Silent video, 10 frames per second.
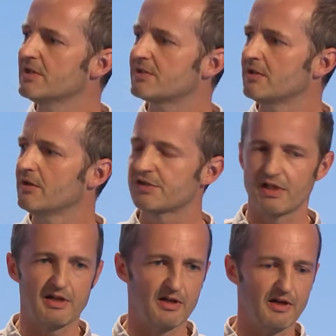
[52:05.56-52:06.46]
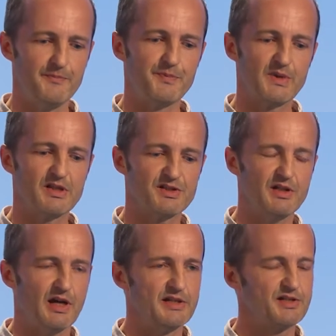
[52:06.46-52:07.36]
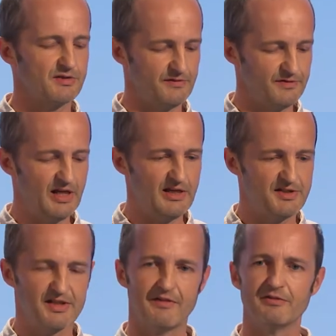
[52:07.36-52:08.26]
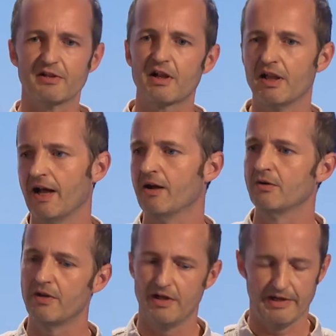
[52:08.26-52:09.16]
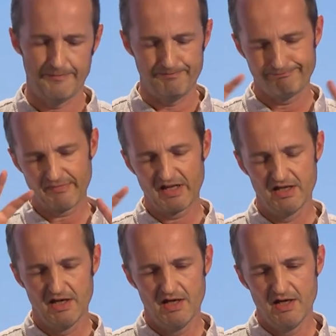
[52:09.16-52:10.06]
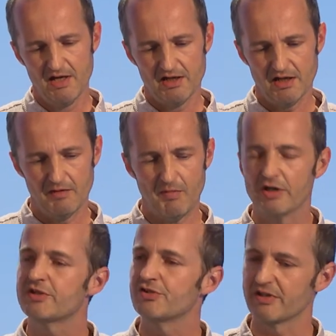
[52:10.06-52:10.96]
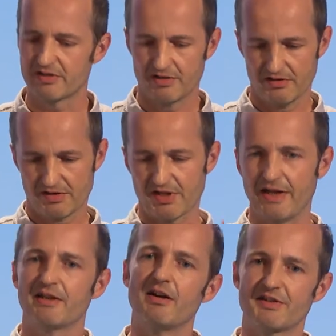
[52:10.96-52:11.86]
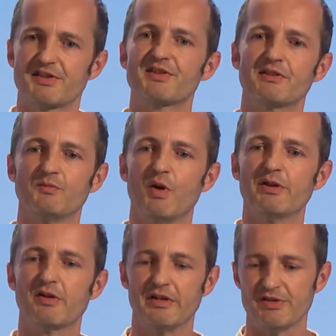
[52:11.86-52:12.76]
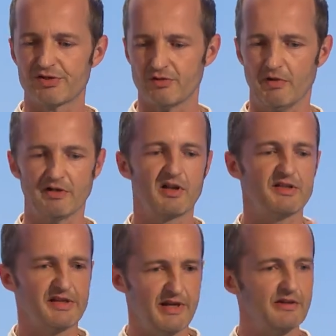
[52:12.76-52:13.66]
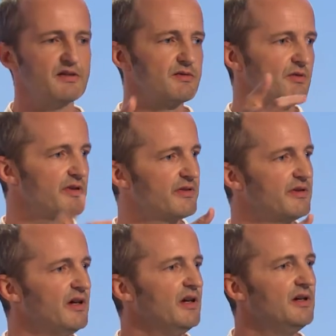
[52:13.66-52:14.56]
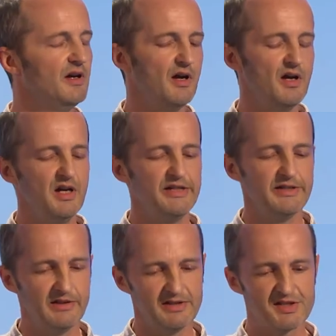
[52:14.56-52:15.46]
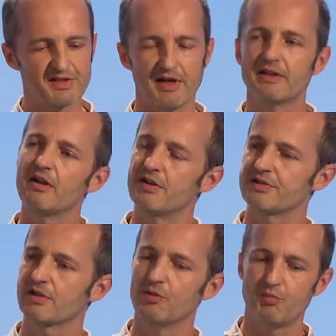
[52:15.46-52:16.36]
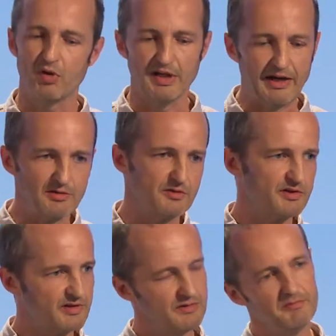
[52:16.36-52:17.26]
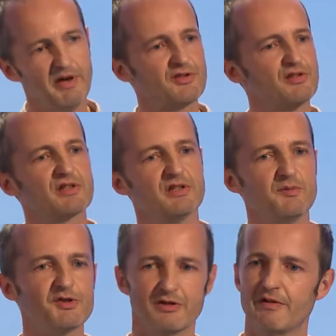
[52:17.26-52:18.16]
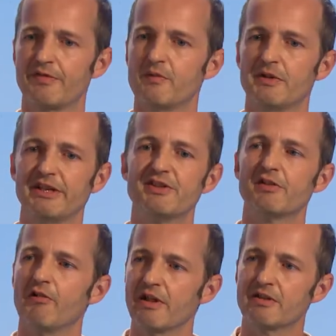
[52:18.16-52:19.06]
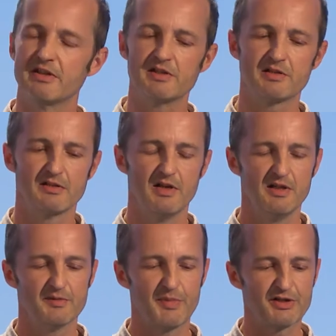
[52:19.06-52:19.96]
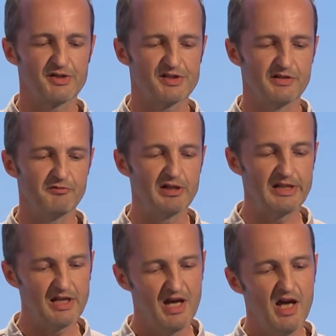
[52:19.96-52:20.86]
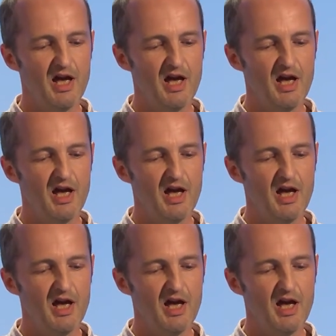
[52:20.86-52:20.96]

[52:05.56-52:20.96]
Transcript: Istio is like um, this nice sort of layer seven cloud um, uh, monitoring sidecar system where you can instrument containers with uh, uh these sidecars that can pull out metrics and observe them and integrate these pictures and really